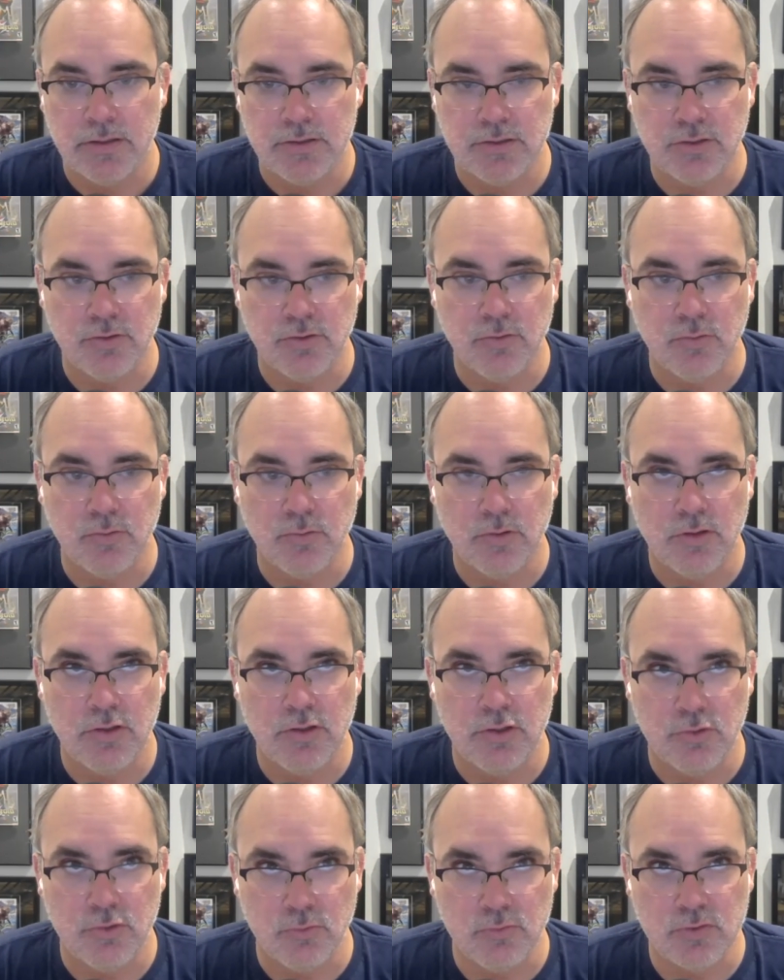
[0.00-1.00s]
to
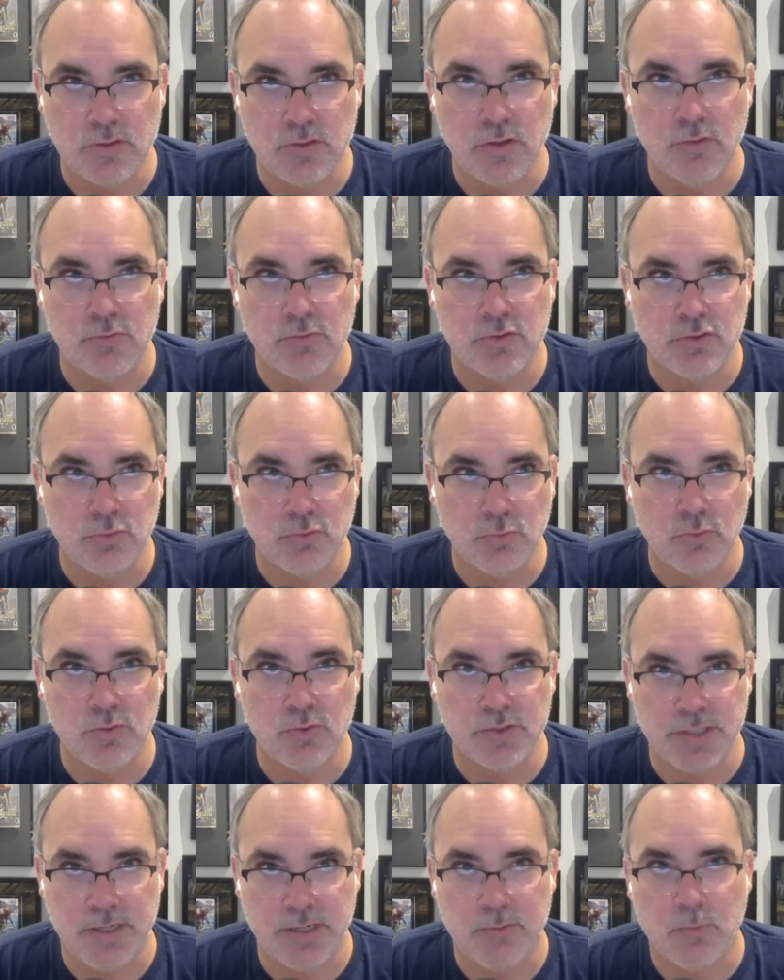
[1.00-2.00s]
use those
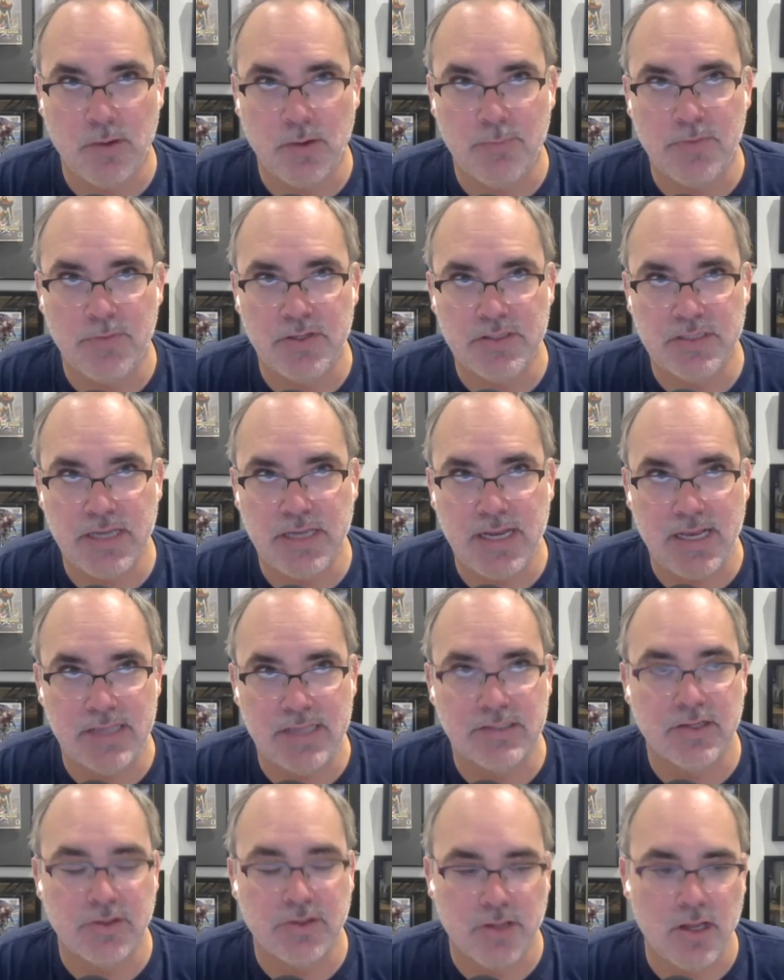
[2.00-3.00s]
tools and weapons
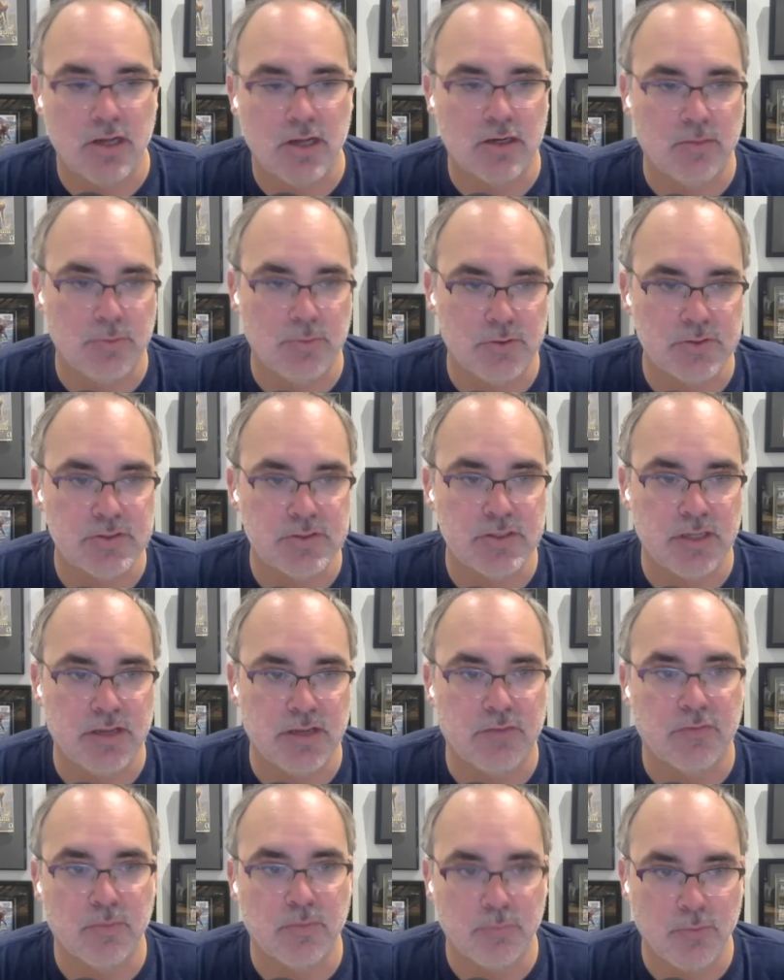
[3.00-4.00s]
as unlockables to
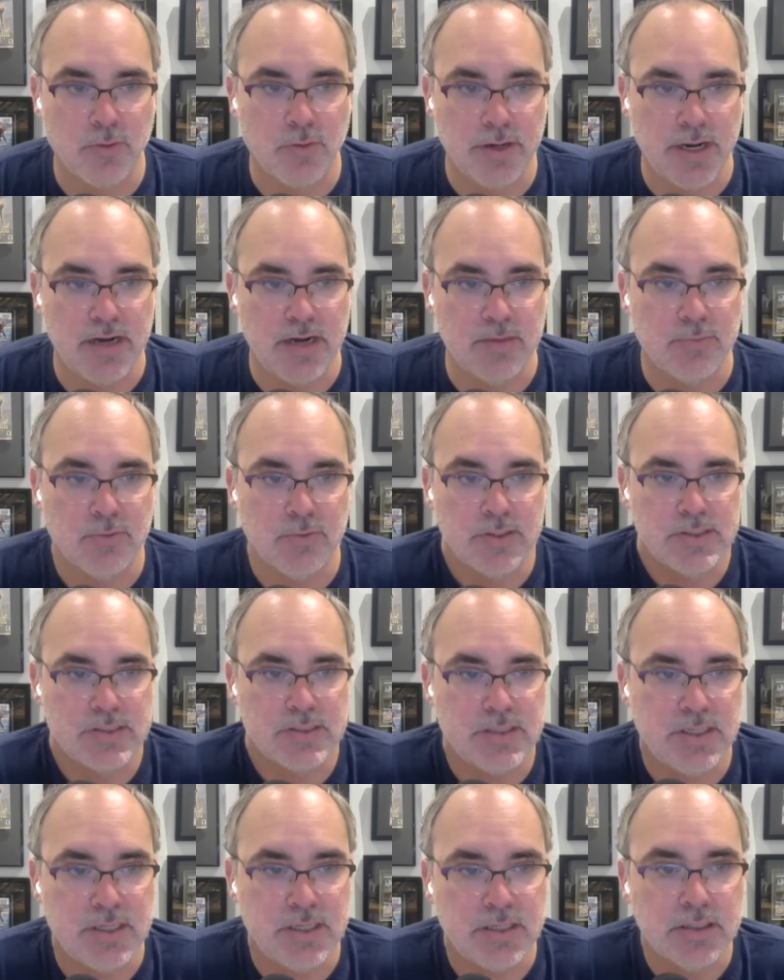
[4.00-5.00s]
get from point A to point
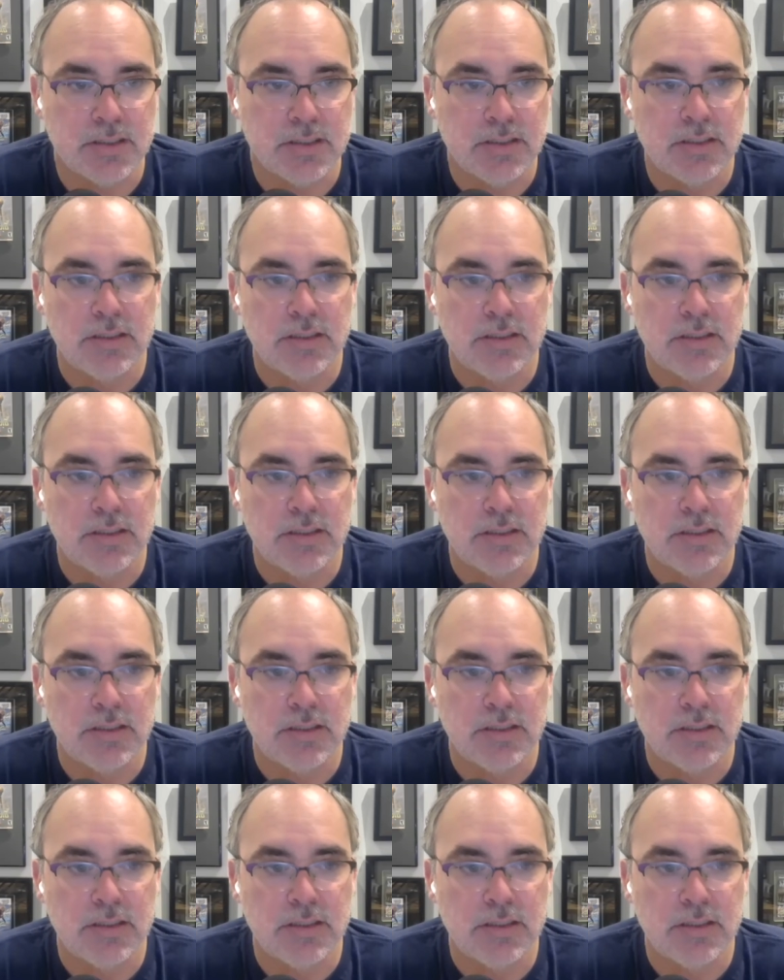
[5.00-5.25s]
Z.